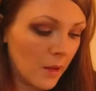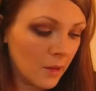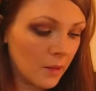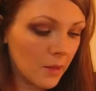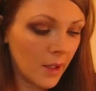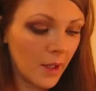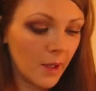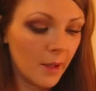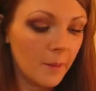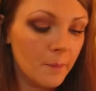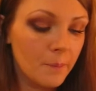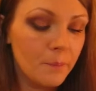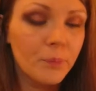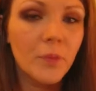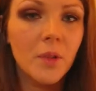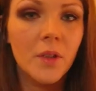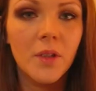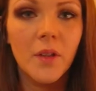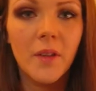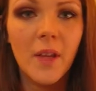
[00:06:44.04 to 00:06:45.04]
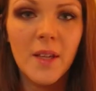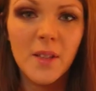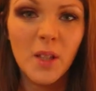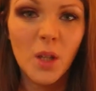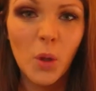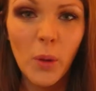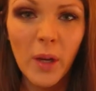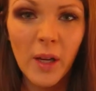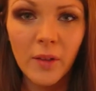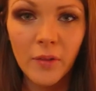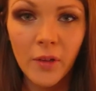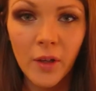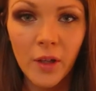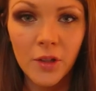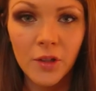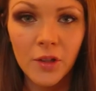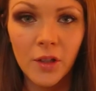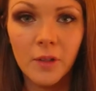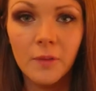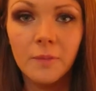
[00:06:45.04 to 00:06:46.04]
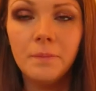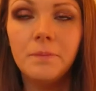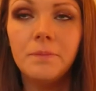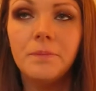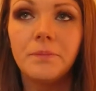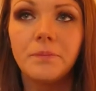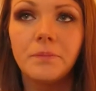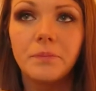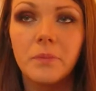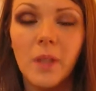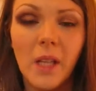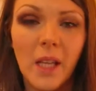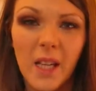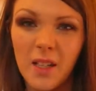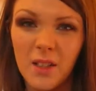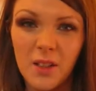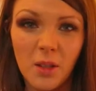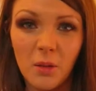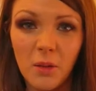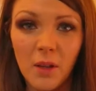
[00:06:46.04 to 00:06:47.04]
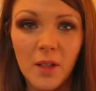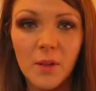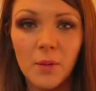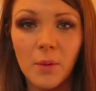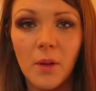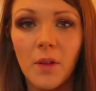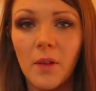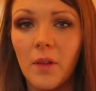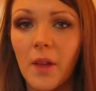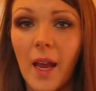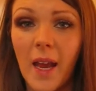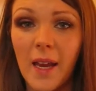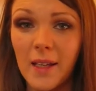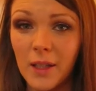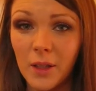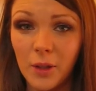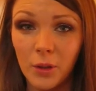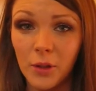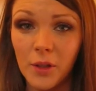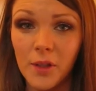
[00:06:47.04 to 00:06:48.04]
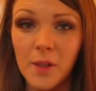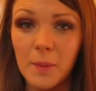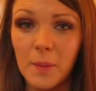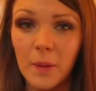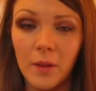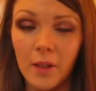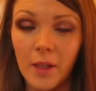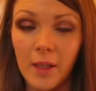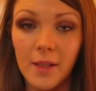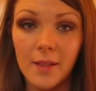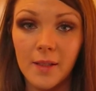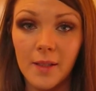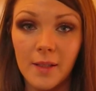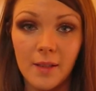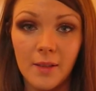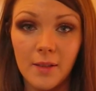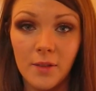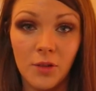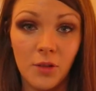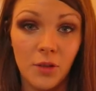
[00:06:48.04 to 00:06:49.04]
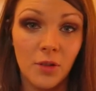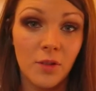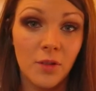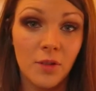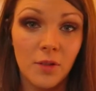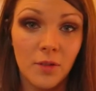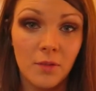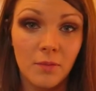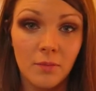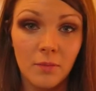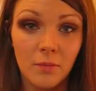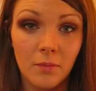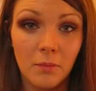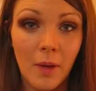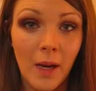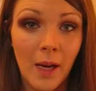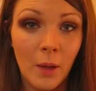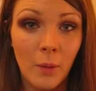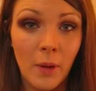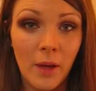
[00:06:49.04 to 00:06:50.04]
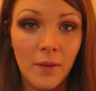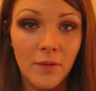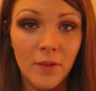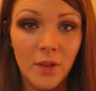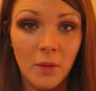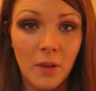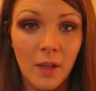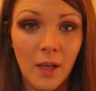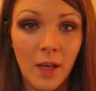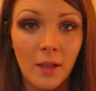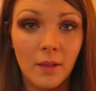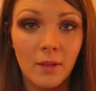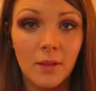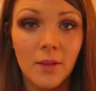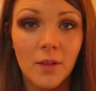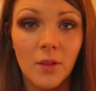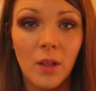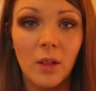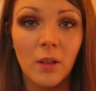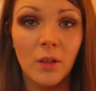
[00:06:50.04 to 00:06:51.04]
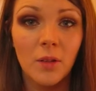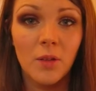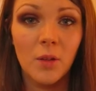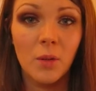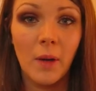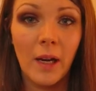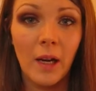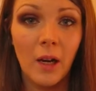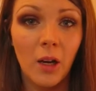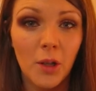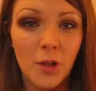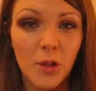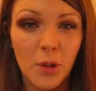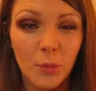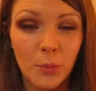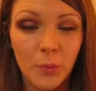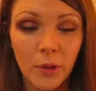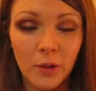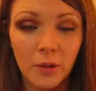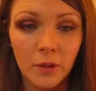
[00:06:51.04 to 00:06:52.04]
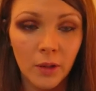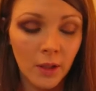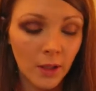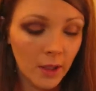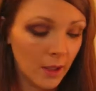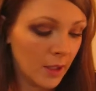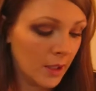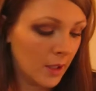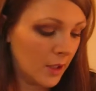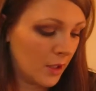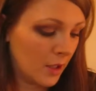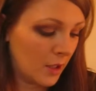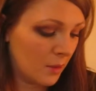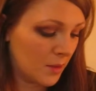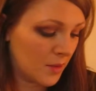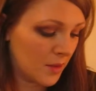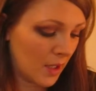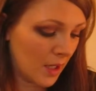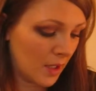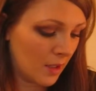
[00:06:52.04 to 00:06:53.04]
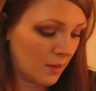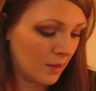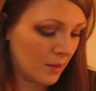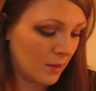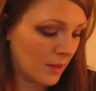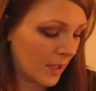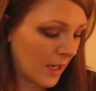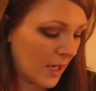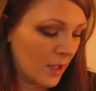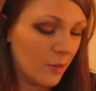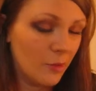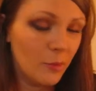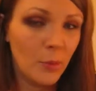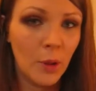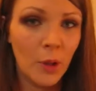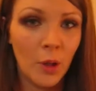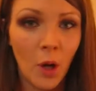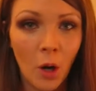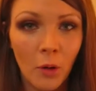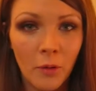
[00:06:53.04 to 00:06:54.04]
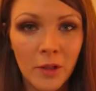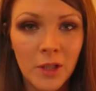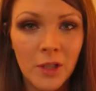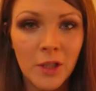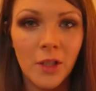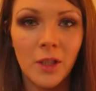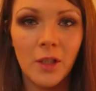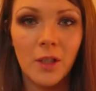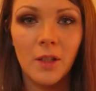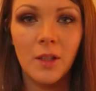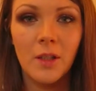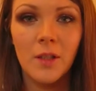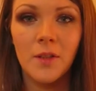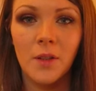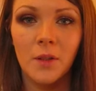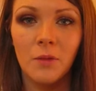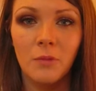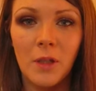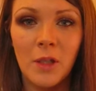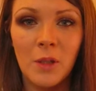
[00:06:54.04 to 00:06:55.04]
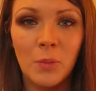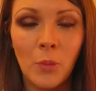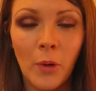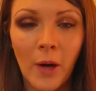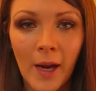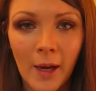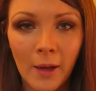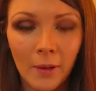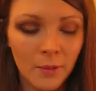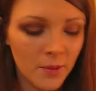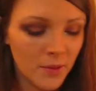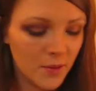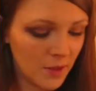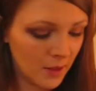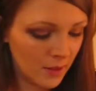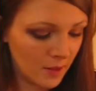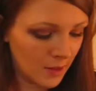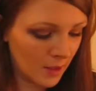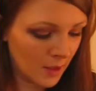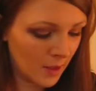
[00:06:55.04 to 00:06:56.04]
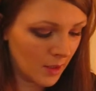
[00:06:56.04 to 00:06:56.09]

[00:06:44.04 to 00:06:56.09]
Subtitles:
Okay, so there's a quick version. You can do this with any colour, to be honest. This is just my way of doing it, so it looks quite autumnal, using kind of burnt oranges and rich browns and